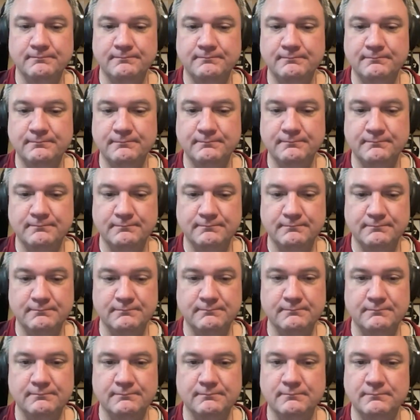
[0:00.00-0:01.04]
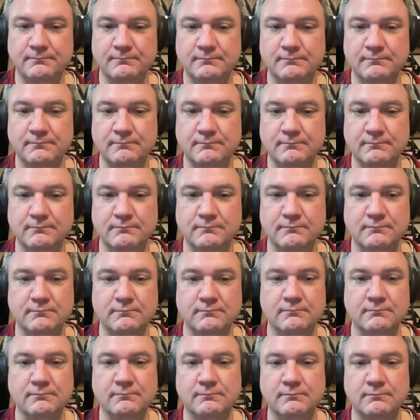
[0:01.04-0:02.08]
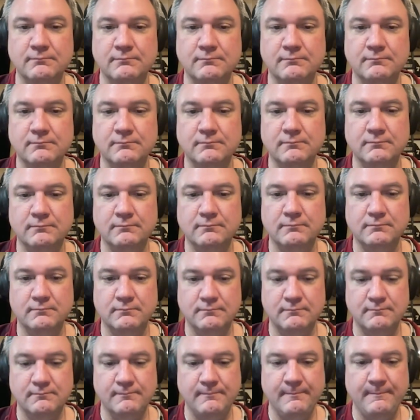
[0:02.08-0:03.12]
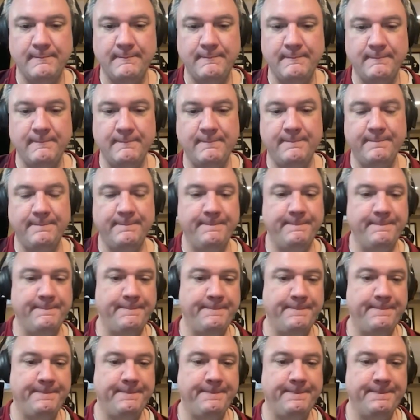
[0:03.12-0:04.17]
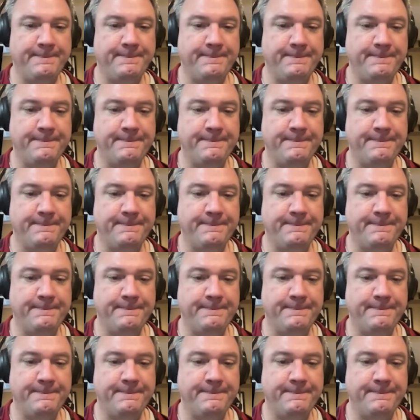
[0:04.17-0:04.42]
This person isn't speaking.